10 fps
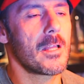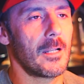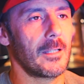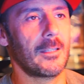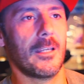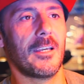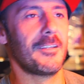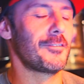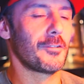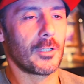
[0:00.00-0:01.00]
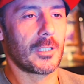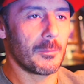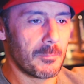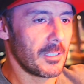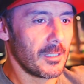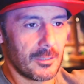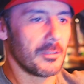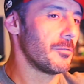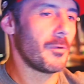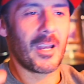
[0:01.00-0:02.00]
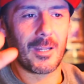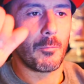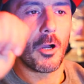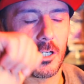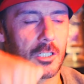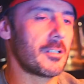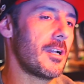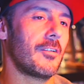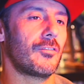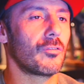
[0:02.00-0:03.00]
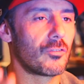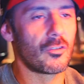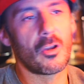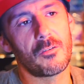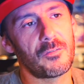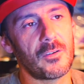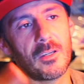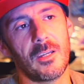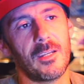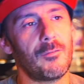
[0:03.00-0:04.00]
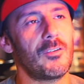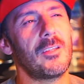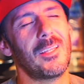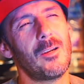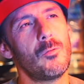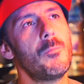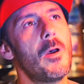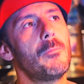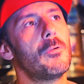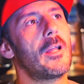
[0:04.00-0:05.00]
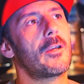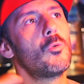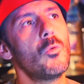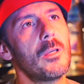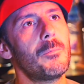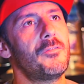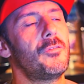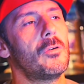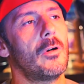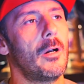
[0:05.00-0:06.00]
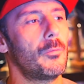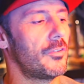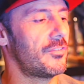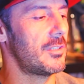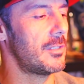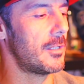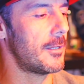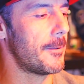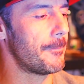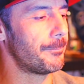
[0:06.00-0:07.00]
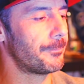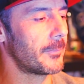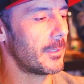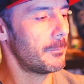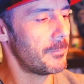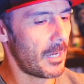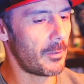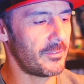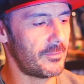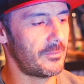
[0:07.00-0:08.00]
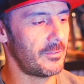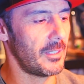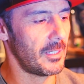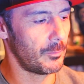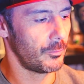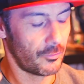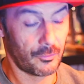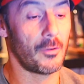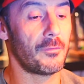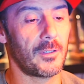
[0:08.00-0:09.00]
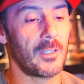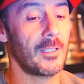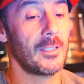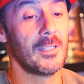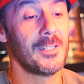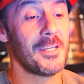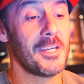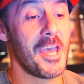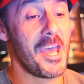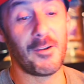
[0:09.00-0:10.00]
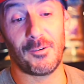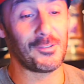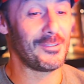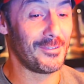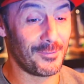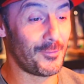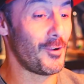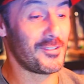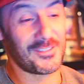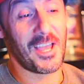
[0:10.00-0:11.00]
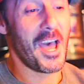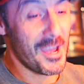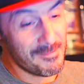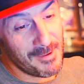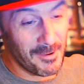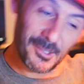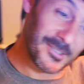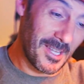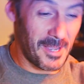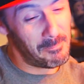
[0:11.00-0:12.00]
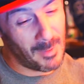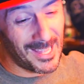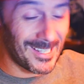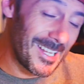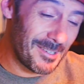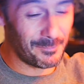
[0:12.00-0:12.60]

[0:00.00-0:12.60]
like this, or it can be, riding motocross or surfing and everything. And I remember like a week before I was in Biarritz and I was surfing. And it was the first time I was like paddling